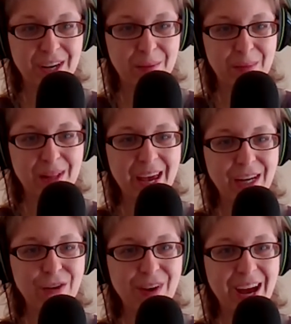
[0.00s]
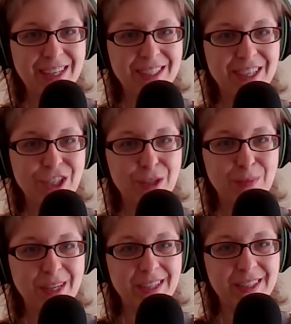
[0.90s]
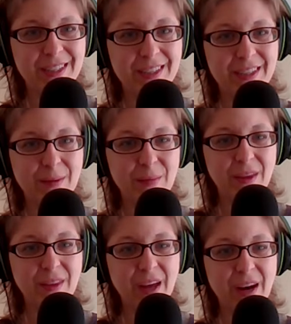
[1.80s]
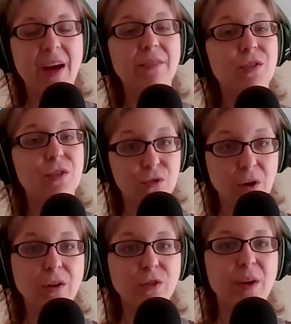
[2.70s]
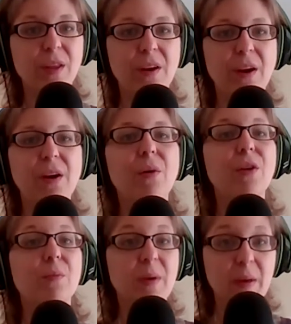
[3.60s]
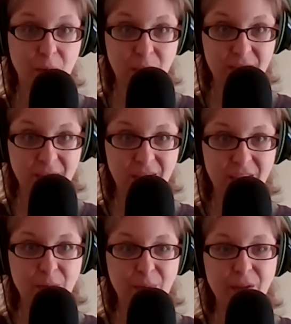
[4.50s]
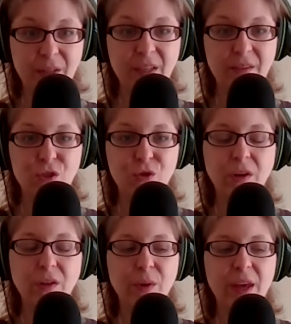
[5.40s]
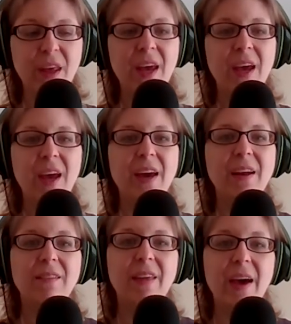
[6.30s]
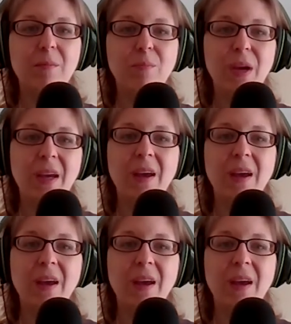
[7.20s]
and I'm glad you've asked it just because this is something that I've struggled with and I know other people with sitting disabilities have struggled with, and it's that being